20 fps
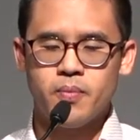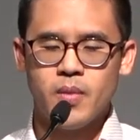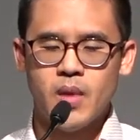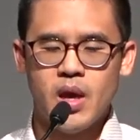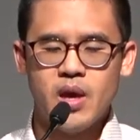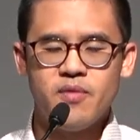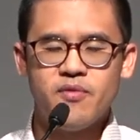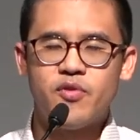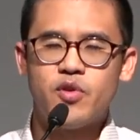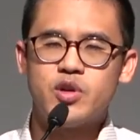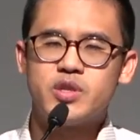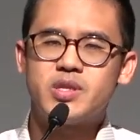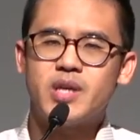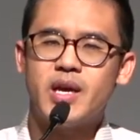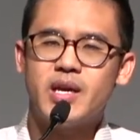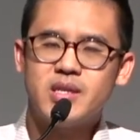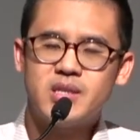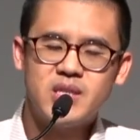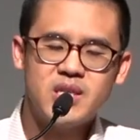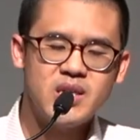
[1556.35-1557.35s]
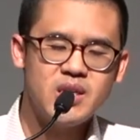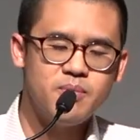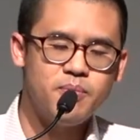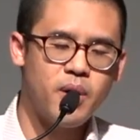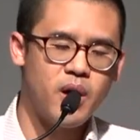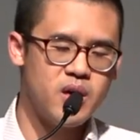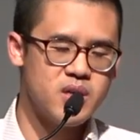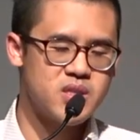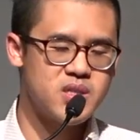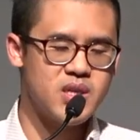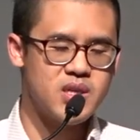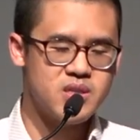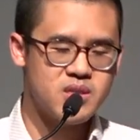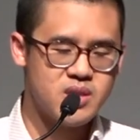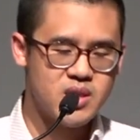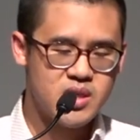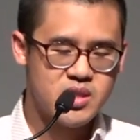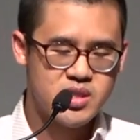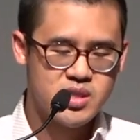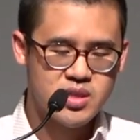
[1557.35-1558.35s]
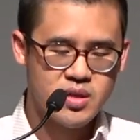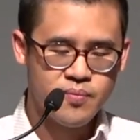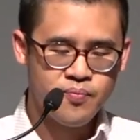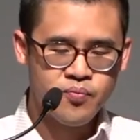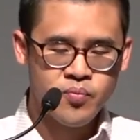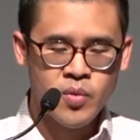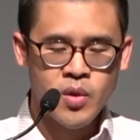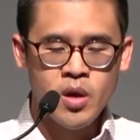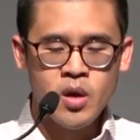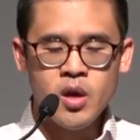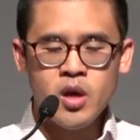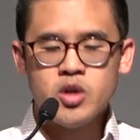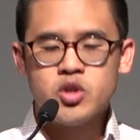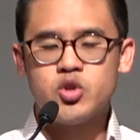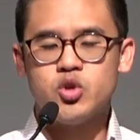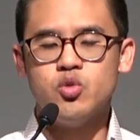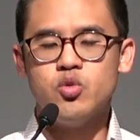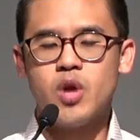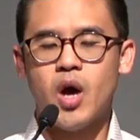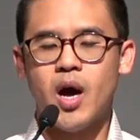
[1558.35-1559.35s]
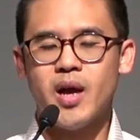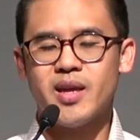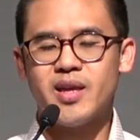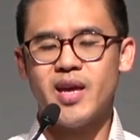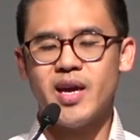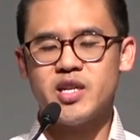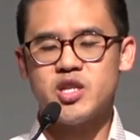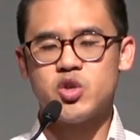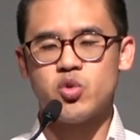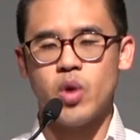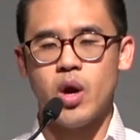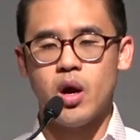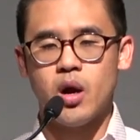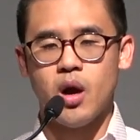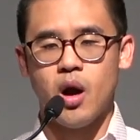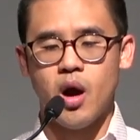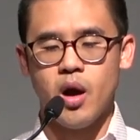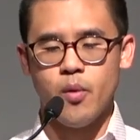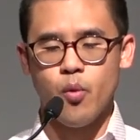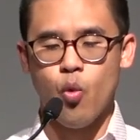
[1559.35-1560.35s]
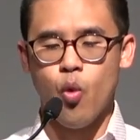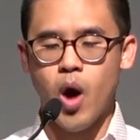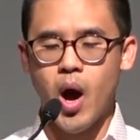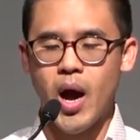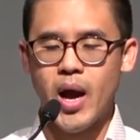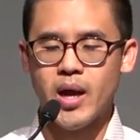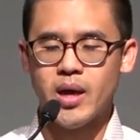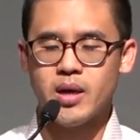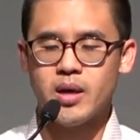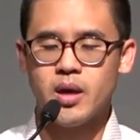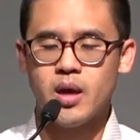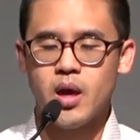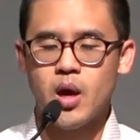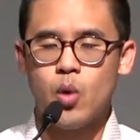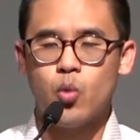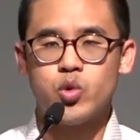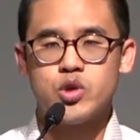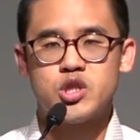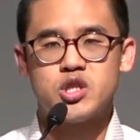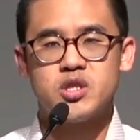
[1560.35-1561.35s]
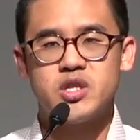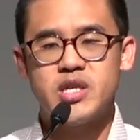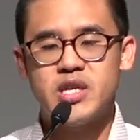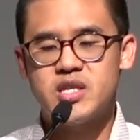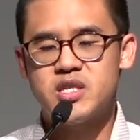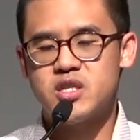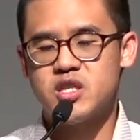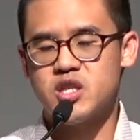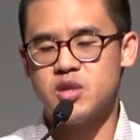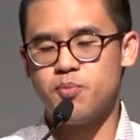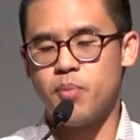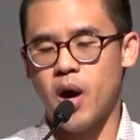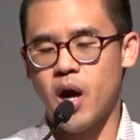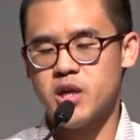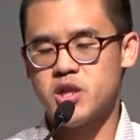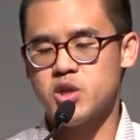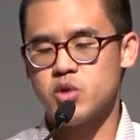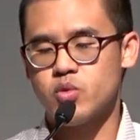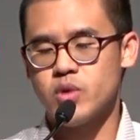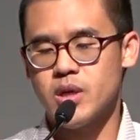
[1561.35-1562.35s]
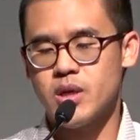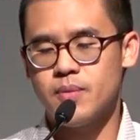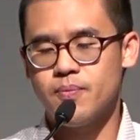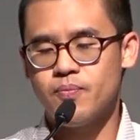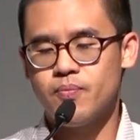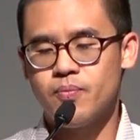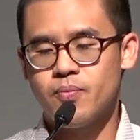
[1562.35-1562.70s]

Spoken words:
In verse 18, Paul says this: do not get drunk on wine, which leads to debauchery.